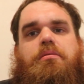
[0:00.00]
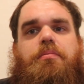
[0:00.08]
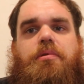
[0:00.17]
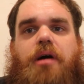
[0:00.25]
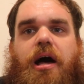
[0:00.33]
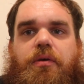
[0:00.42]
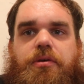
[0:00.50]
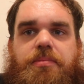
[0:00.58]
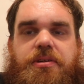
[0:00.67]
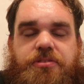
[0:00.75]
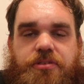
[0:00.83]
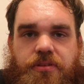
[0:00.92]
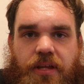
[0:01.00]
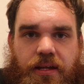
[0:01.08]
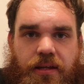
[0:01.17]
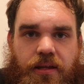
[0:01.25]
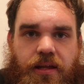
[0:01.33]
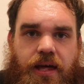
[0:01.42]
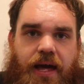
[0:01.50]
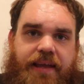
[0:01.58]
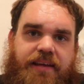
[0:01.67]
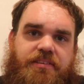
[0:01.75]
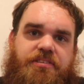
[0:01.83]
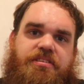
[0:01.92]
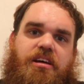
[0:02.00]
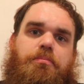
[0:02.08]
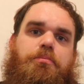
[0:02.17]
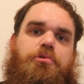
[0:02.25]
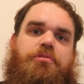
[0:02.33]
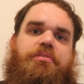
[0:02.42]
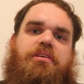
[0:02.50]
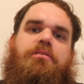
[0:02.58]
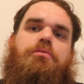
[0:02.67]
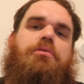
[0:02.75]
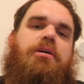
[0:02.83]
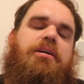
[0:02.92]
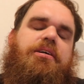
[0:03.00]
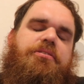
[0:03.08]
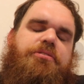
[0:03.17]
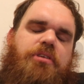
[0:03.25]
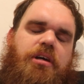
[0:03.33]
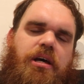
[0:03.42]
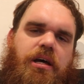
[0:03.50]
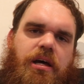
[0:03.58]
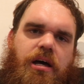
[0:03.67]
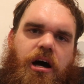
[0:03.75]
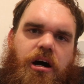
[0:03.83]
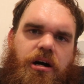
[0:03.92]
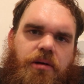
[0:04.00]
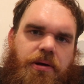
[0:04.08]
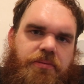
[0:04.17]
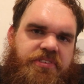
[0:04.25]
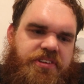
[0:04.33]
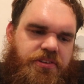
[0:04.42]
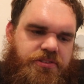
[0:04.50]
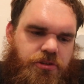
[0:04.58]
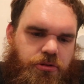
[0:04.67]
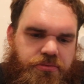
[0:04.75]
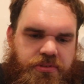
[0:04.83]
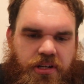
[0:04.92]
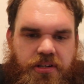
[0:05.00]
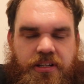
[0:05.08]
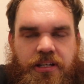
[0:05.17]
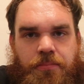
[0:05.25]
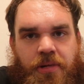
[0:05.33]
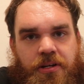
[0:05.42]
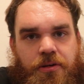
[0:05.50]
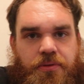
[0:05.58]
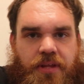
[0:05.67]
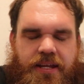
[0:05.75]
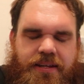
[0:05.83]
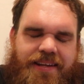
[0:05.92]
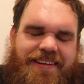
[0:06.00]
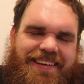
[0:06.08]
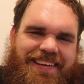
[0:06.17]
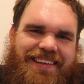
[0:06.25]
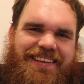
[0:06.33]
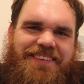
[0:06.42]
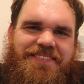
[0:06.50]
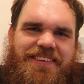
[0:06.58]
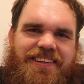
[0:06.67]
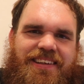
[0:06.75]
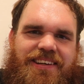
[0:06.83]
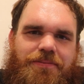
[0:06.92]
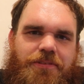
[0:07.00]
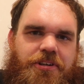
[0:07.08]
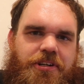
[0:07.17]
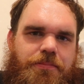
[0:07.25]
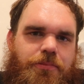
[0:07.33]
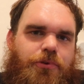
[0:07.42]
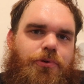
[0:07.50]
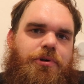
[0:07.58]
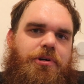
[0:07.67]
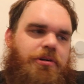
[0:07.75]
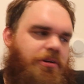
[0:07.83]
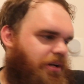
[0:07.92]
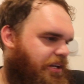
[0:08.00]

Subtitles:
But I want to make sure that I can at least help motivate you guys. My videos hopefully are getting better with editing and everything. I'm learning more.